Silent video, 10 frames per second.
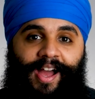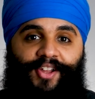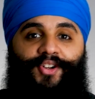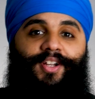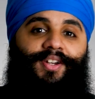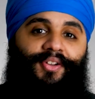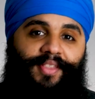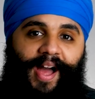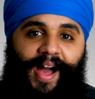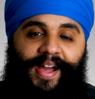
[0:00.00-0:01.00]
you can do
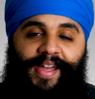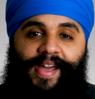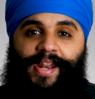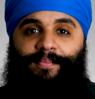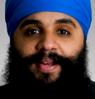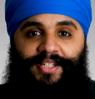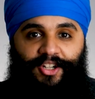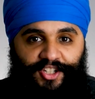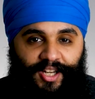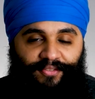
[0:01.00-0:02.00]
that, and it makes
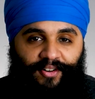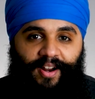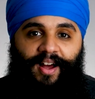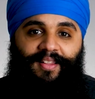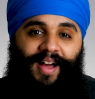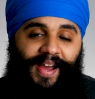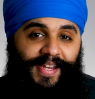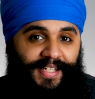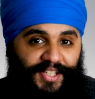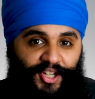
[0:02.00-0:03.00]
searching for it a lot
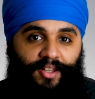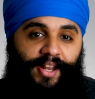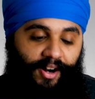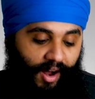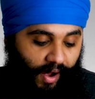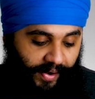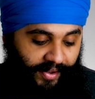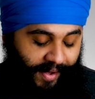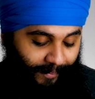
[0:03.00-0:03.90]
easier later on.